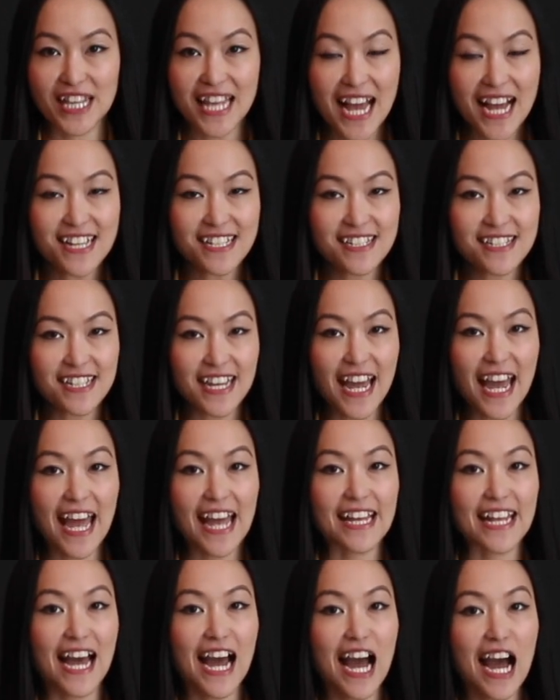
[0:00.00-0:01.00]
last,
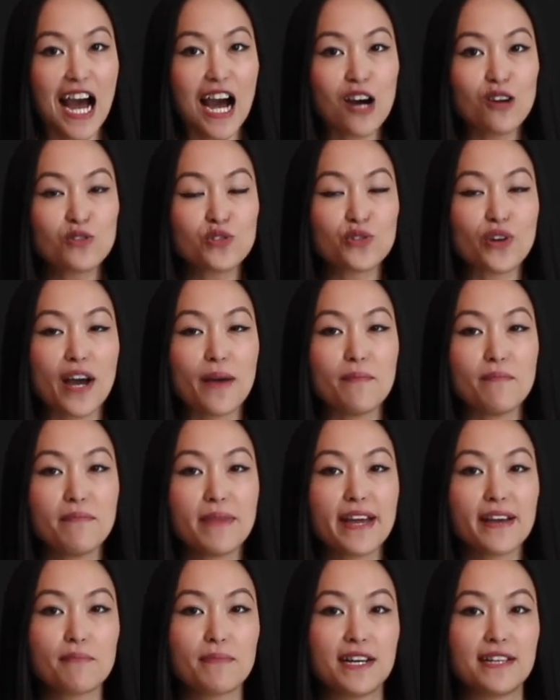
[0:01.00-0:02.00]
and how do I
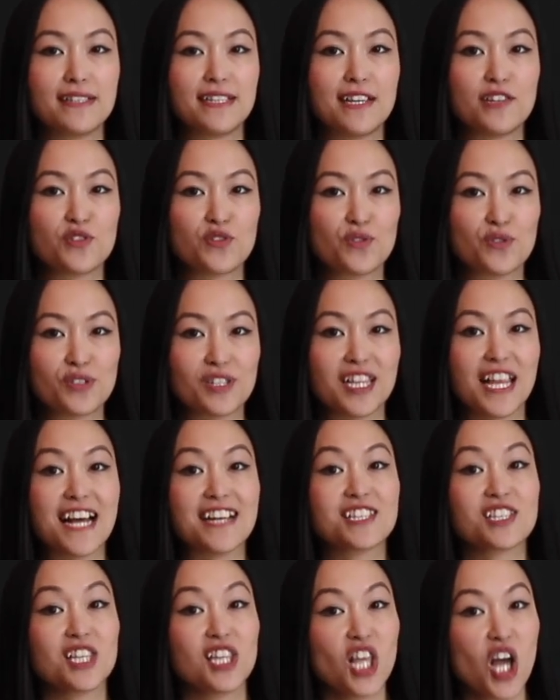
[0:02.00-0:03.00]
make my dance shoes
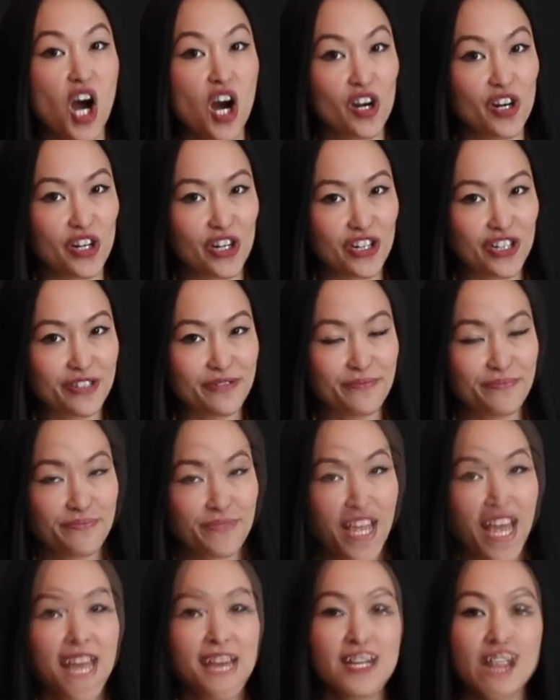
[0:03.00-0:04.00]
last longer?
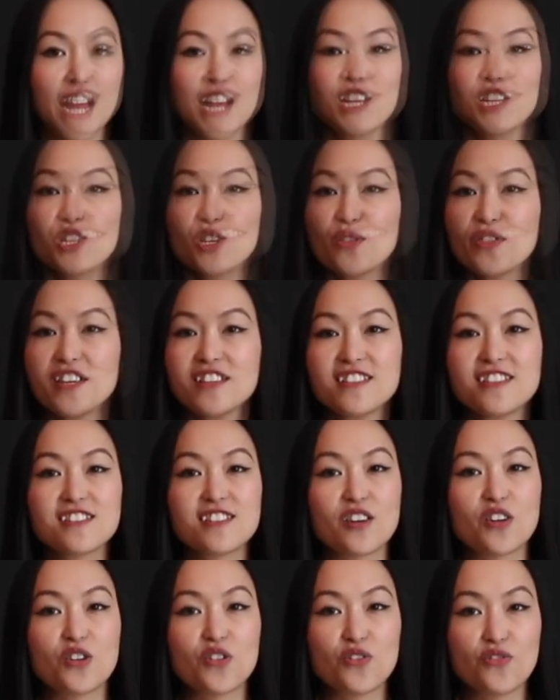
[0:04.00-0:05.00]
So this is
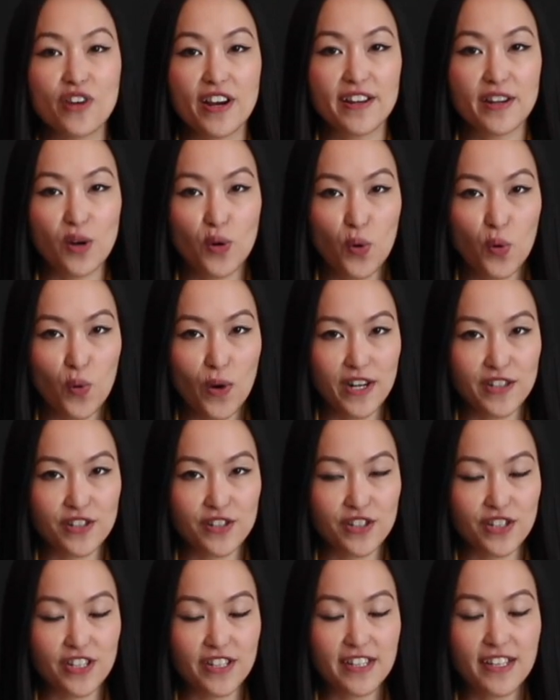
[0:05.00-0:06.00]
a great
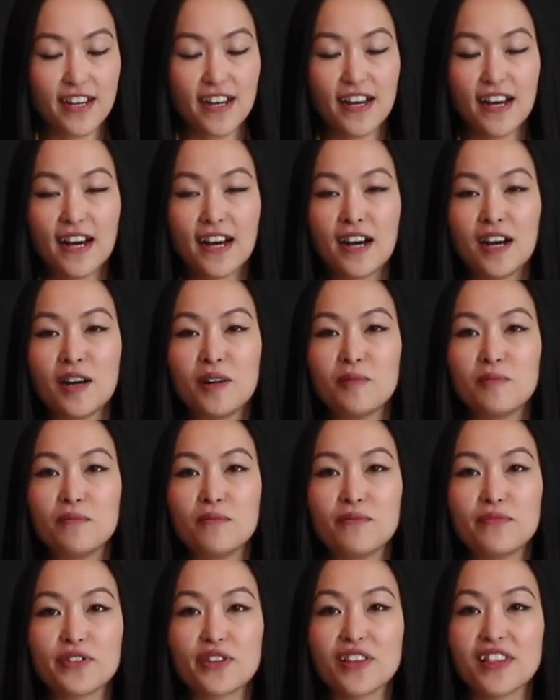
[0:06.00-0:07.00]
question.
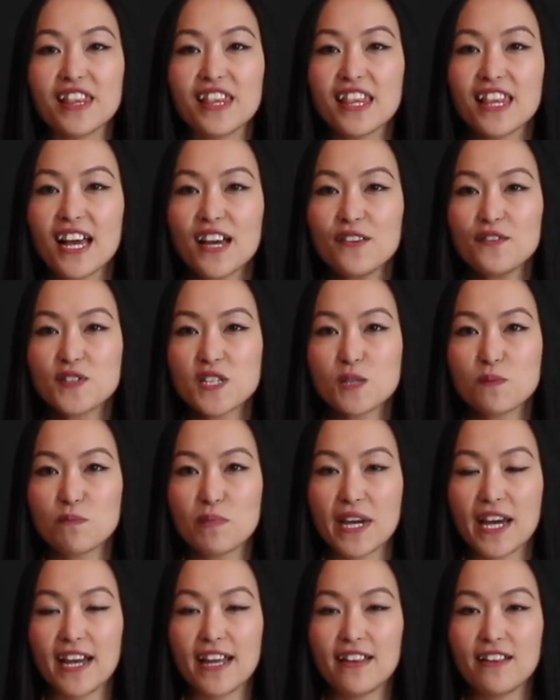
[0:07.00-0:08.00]
The
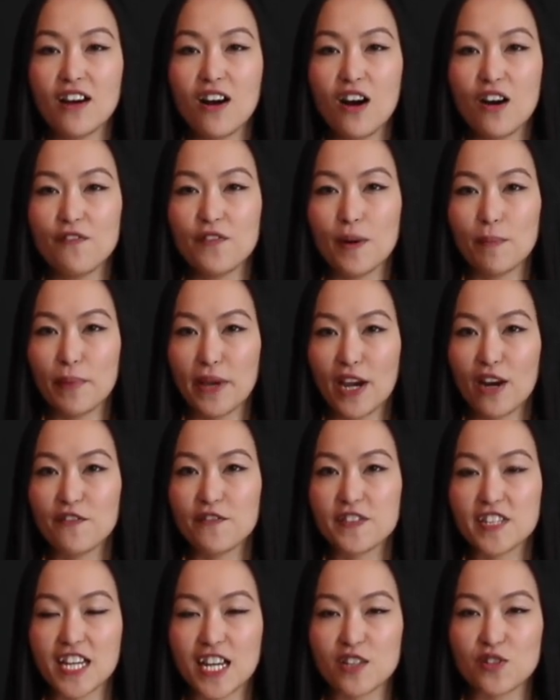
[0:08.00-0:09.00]
lifespan of a pair of
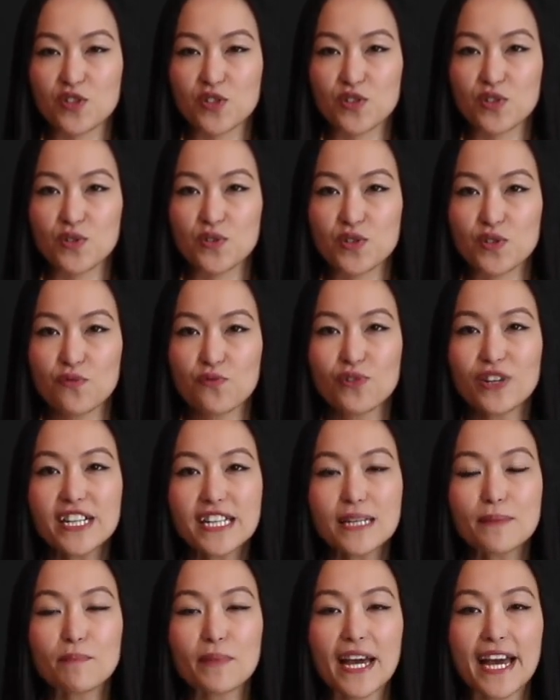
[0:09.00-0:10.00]
dance shoes really
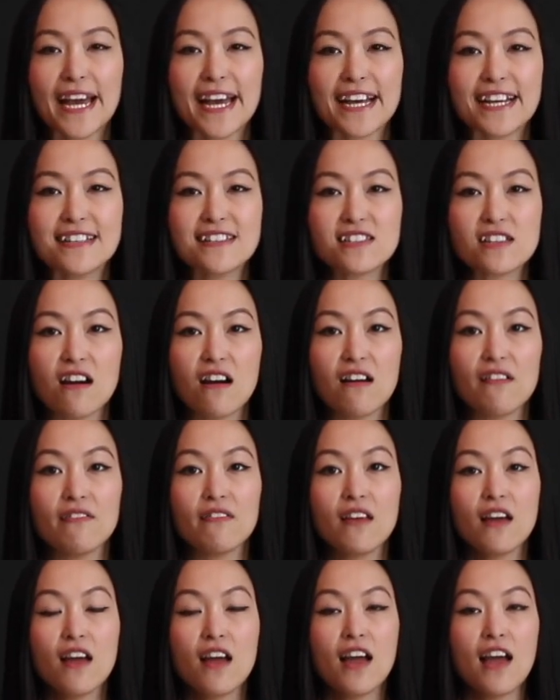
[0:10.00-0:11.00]
depends on
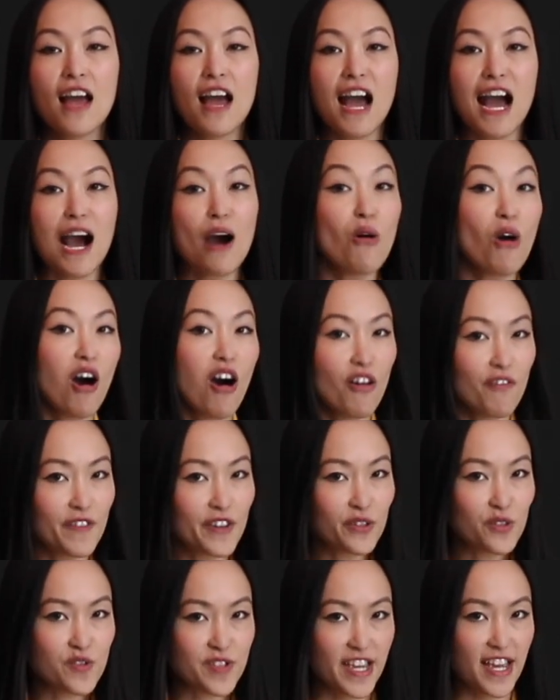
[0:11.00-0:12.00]
how
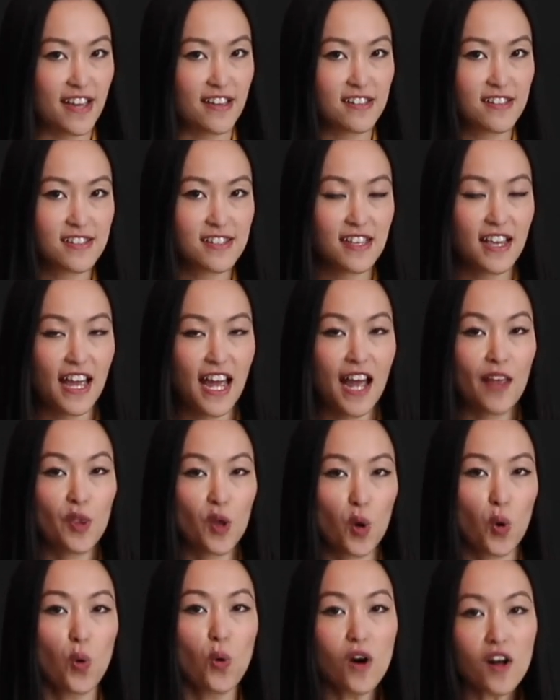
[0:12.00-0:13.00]
often you dance and
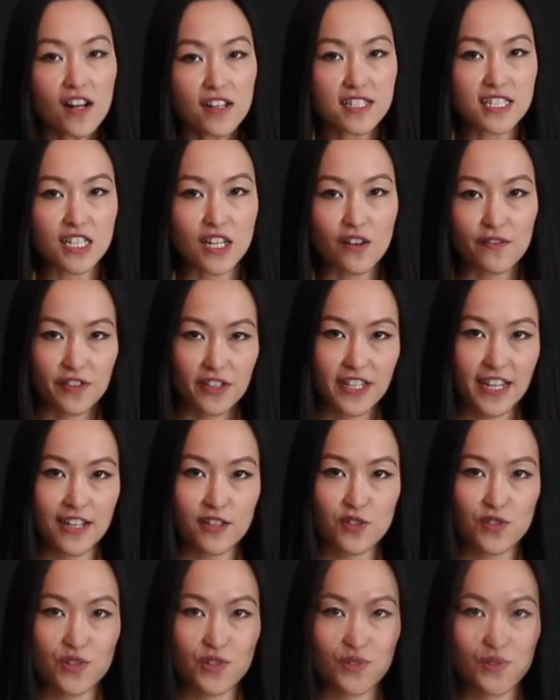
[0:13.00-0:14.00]
the quality of the
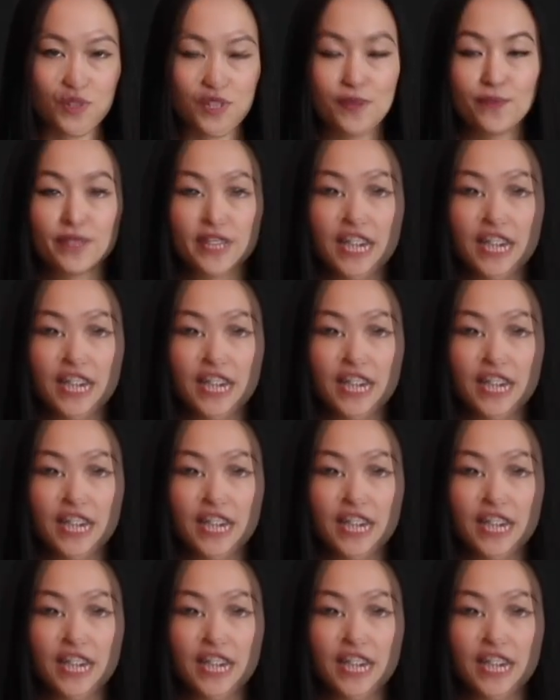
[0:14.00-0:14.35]
dance shoes.